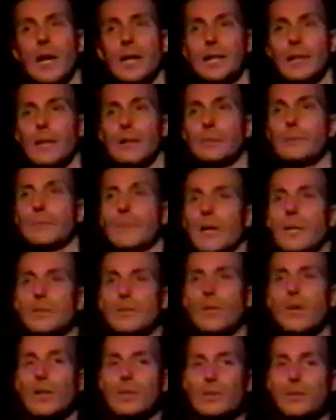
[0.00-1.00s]
I
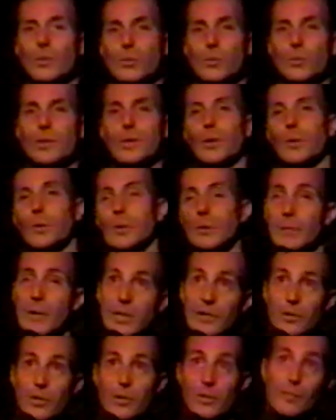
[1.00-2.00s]
talk to
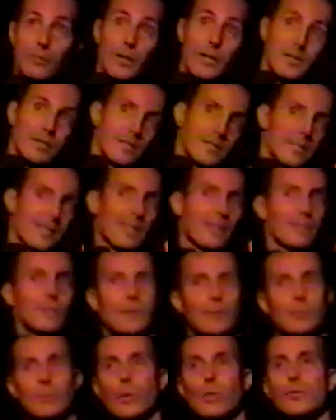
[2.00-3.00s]
imaginary friends, it
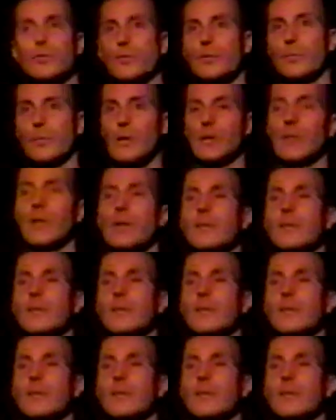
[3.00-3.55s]
bolsters my